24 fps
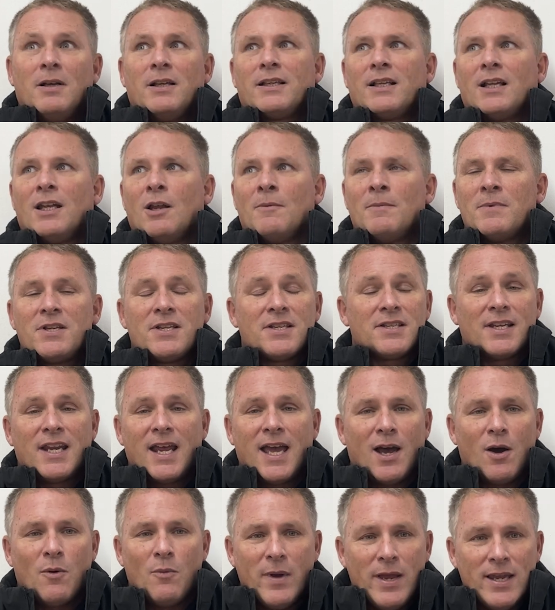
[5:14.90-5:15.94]
kilometres an
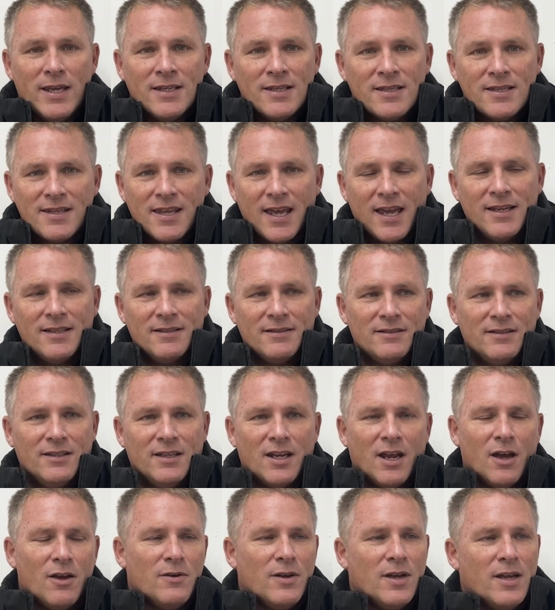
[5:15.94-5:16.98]
hour wind, then,
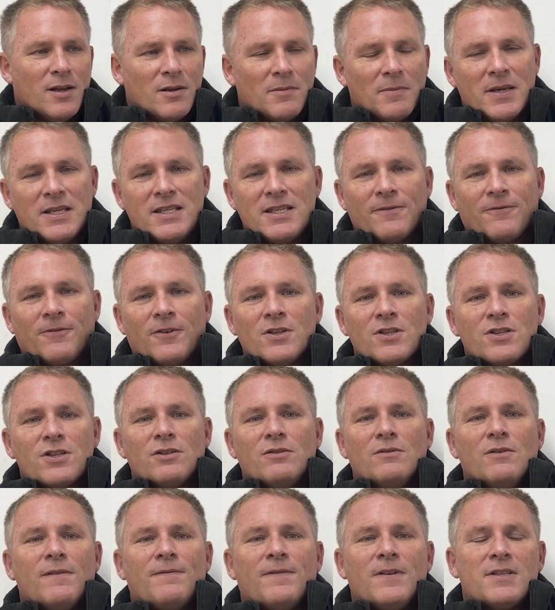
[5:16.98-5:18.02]
you know, it'll be different
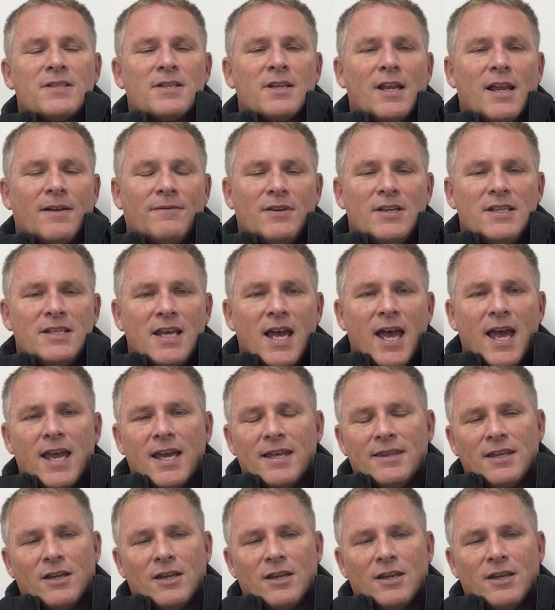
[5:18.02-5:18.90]
to if it's a lovely day.